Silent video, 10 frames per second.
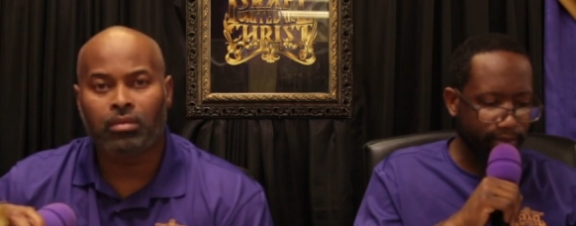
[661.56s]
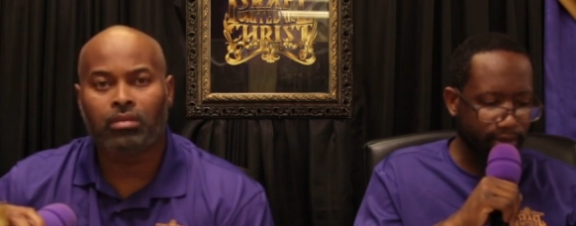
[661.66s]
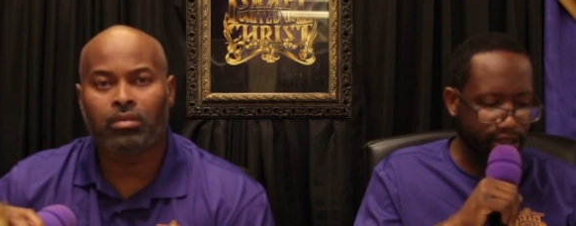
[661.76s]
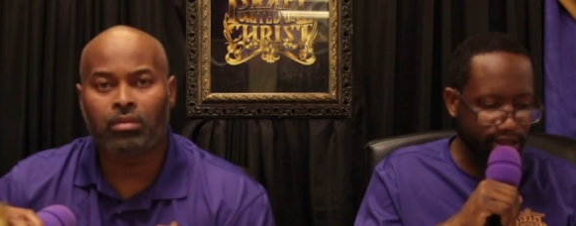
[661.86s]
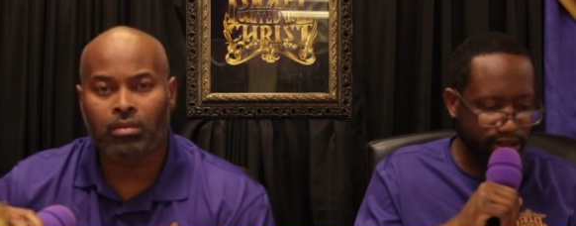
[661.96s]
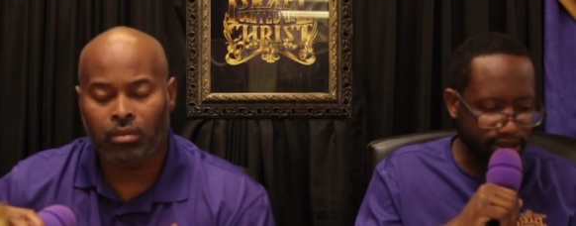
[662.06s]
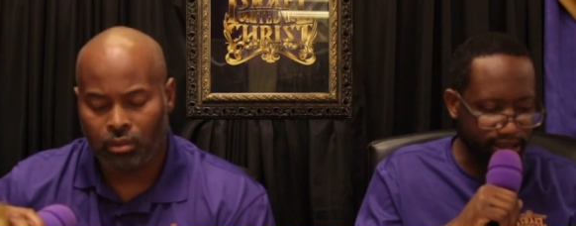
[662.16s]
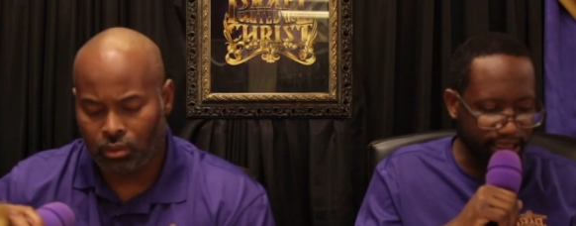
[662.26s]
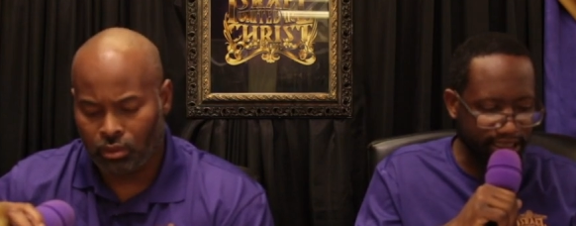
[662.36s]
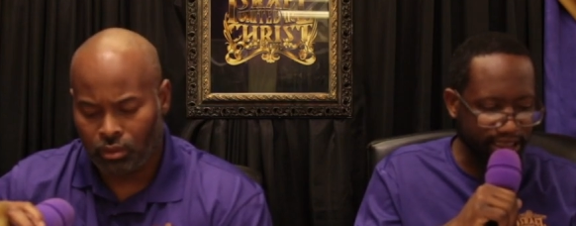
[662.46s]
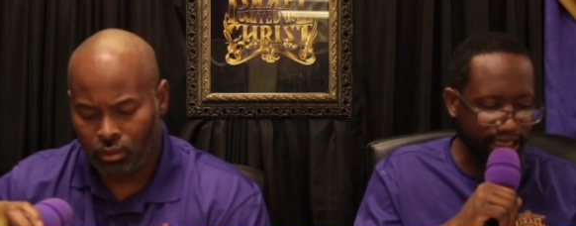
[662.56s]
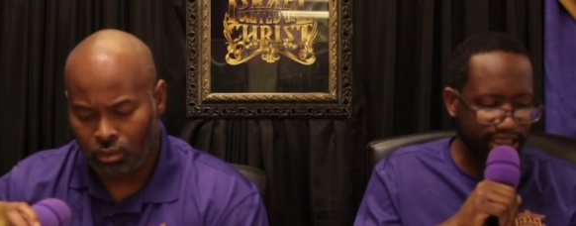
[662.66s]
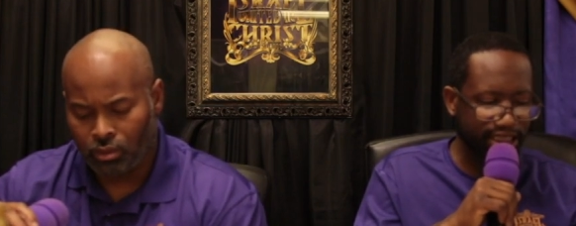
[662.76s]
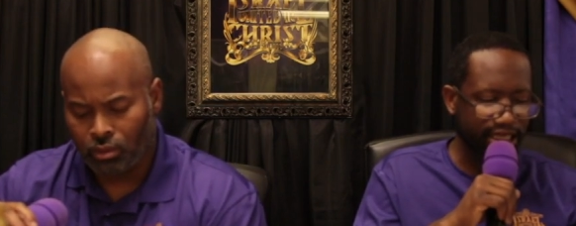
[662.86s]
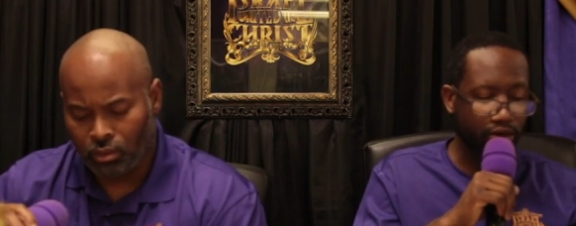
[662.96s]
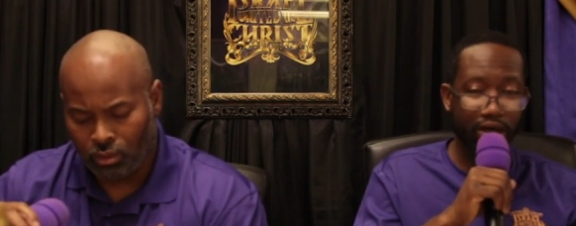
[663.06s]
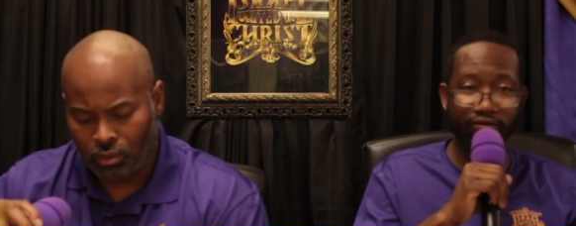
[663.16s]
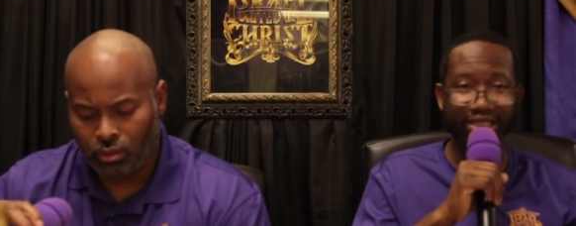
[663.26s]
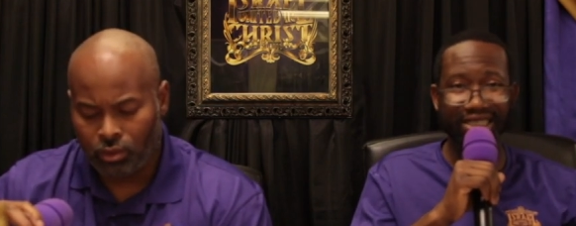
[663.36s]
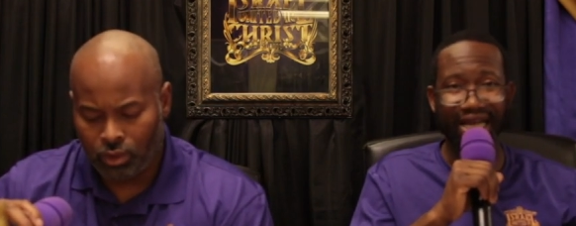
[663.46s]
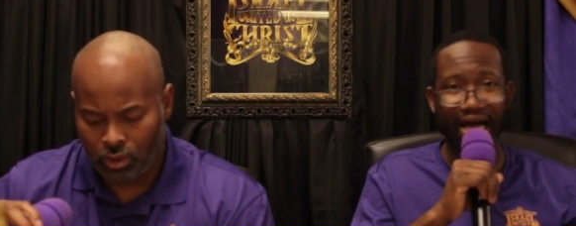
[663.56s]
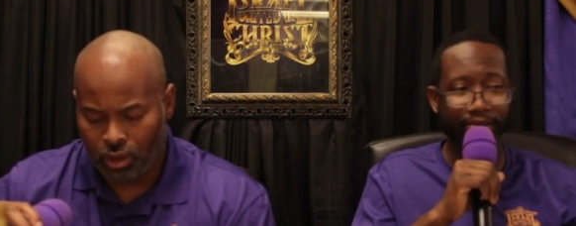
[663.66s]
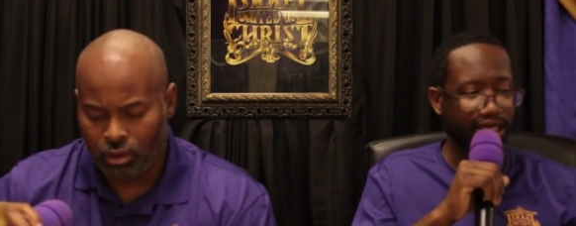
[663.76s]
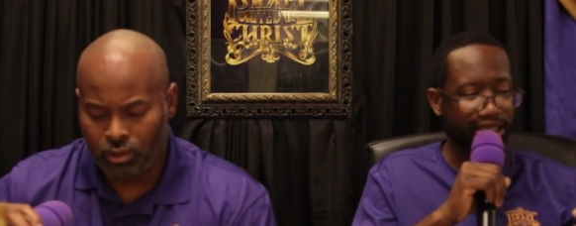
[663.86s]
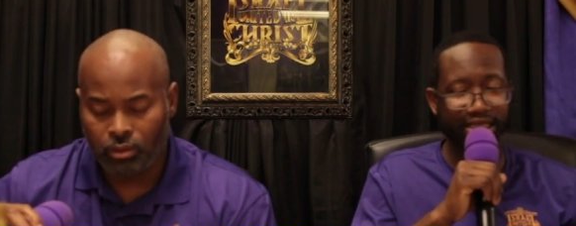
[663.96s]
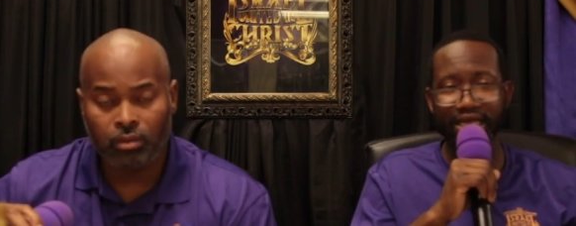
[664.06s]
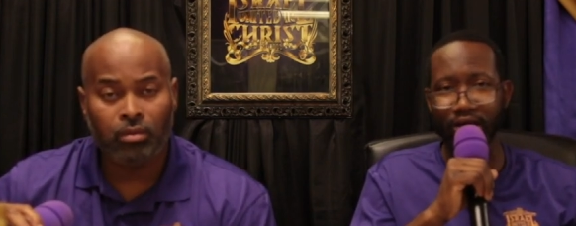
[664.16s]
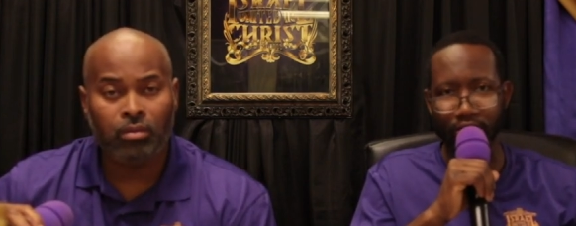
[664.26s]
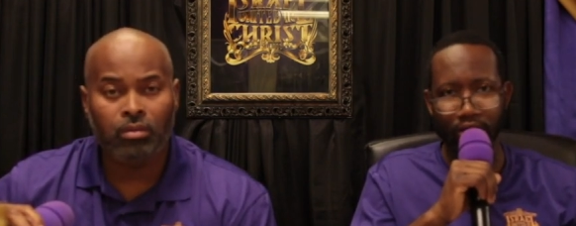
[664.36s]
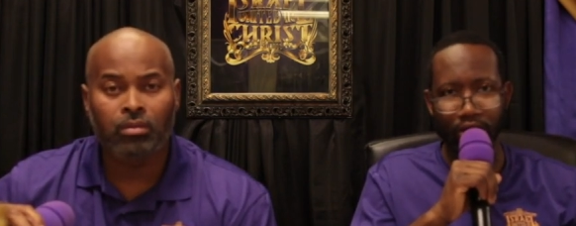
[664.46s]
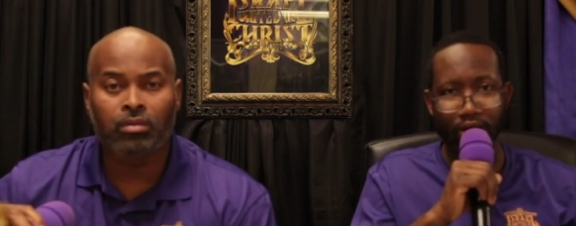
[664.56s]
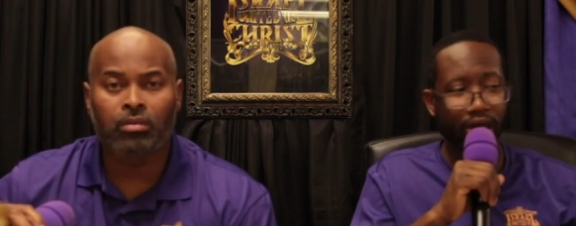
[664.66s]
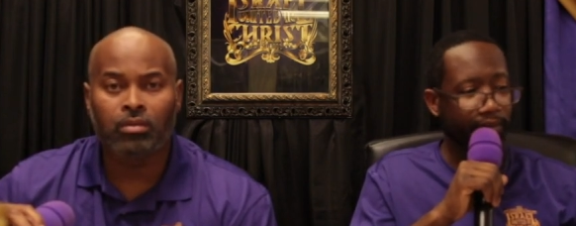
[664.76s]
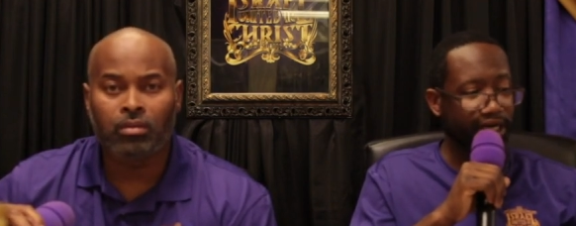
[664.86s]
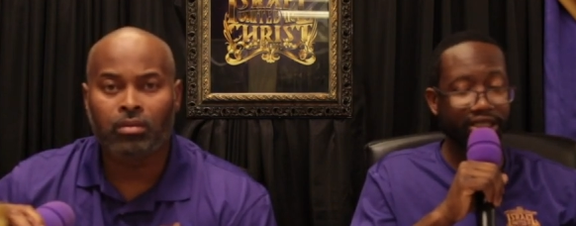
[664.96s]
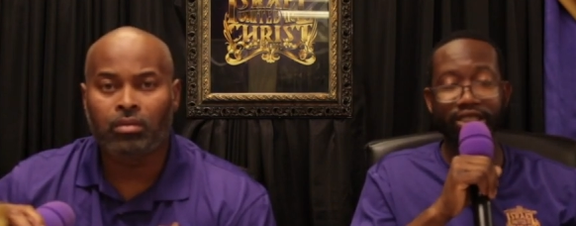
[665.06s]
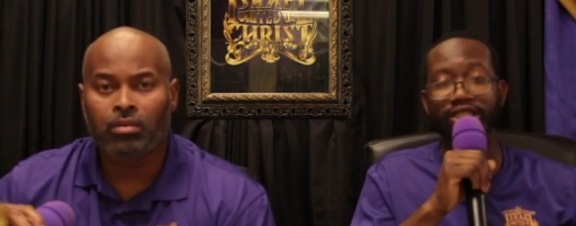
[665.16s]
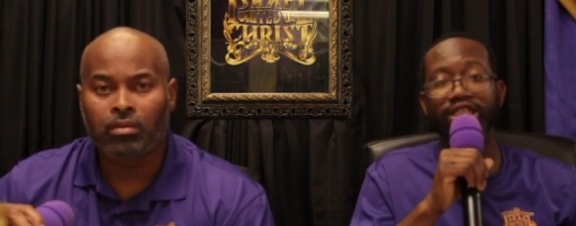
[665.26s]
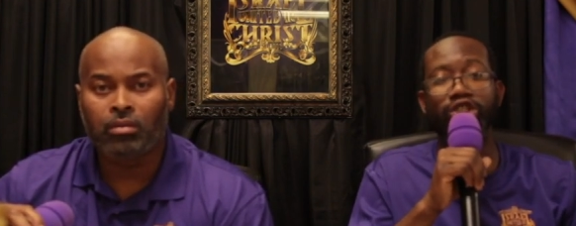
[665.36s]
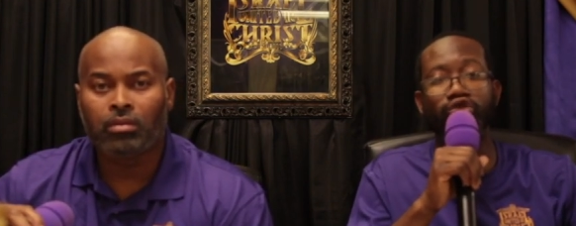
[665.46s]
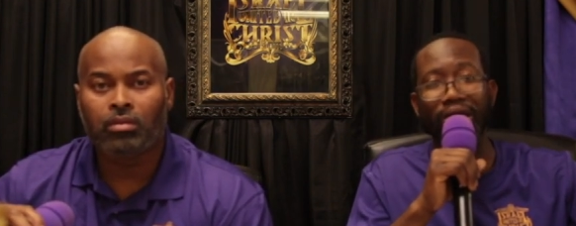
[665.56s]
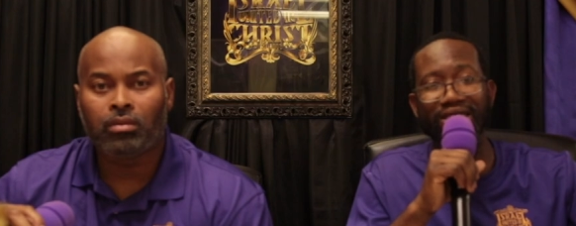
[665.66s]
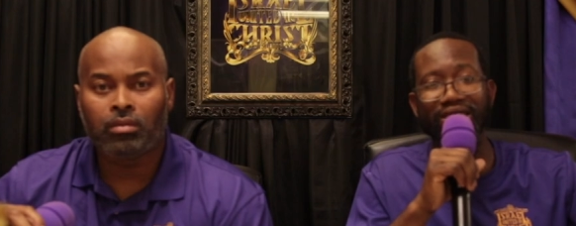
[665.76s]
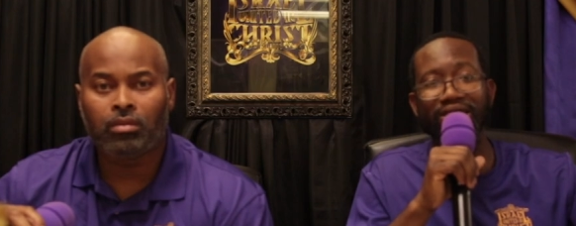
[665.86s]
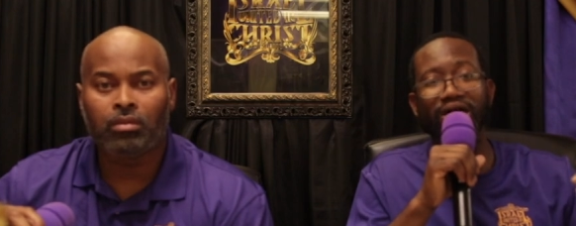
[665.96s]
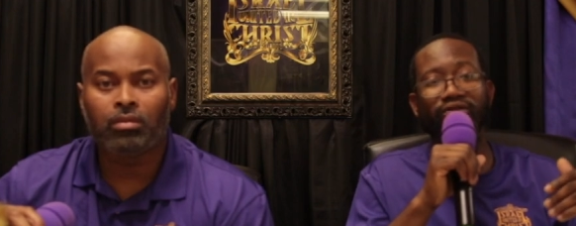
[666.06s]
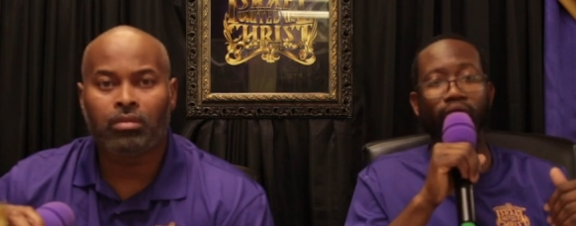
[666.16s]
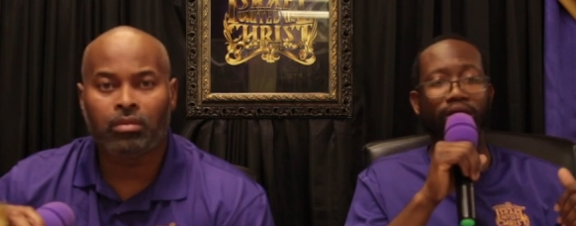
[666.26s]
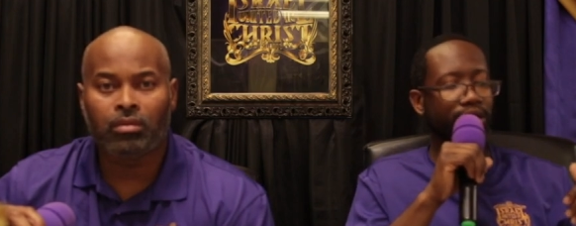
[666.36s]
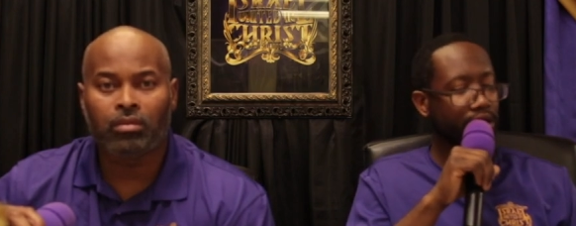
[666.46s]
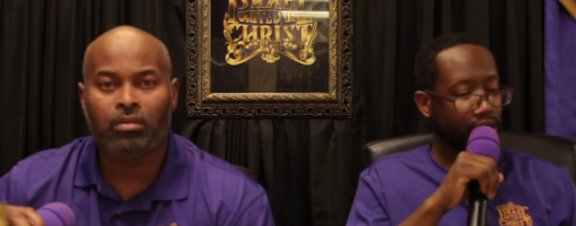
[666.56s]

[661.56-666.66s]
Speaker 1: because the desolation thereof is nigh, meaning it's near, meaning the destruction of what?